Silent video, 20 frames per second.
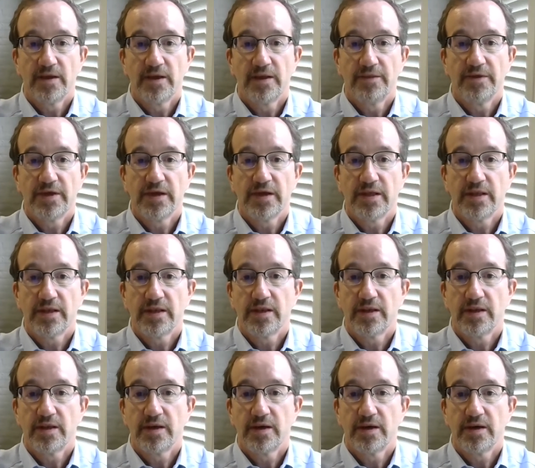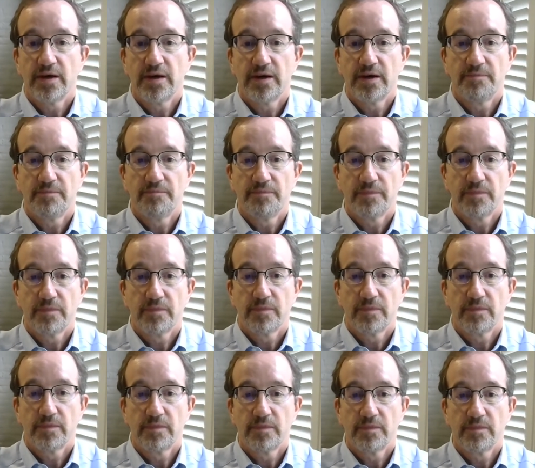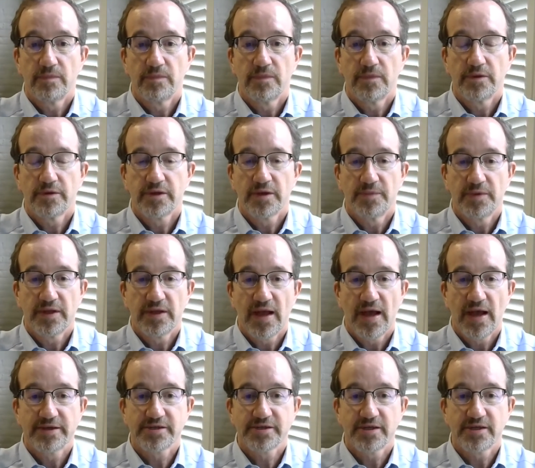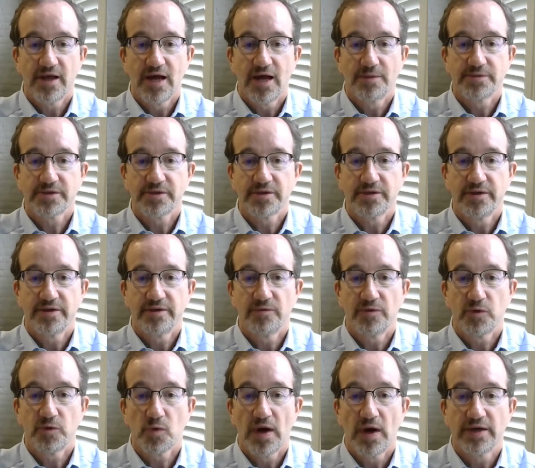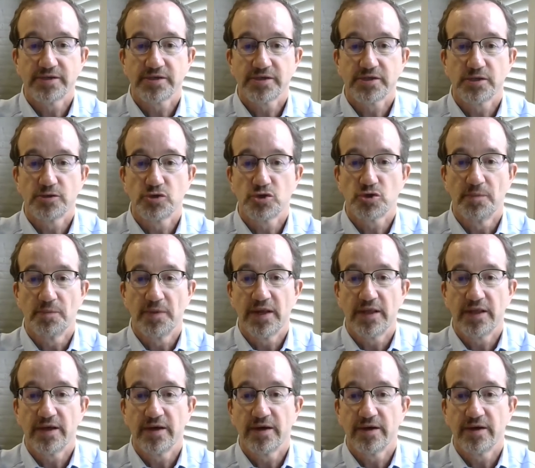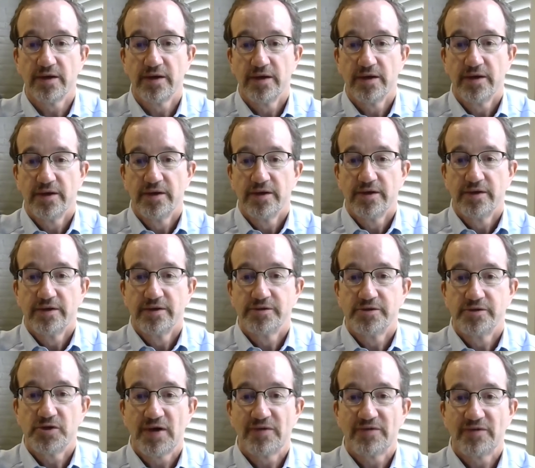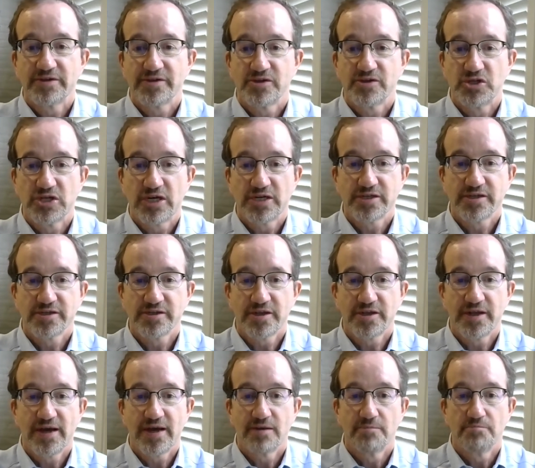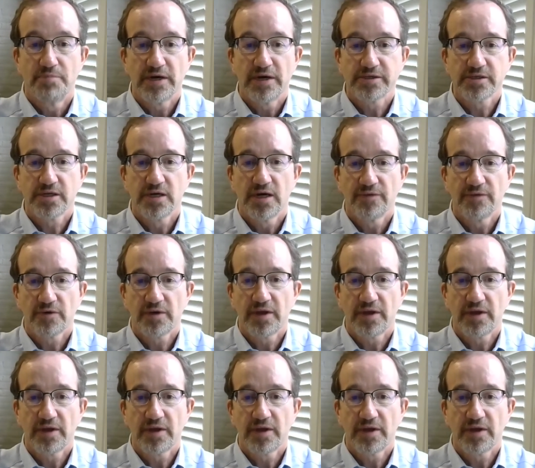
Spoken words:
And then somebody asked anonymously, with the rise of social media, do you have any suggestions on how to best cover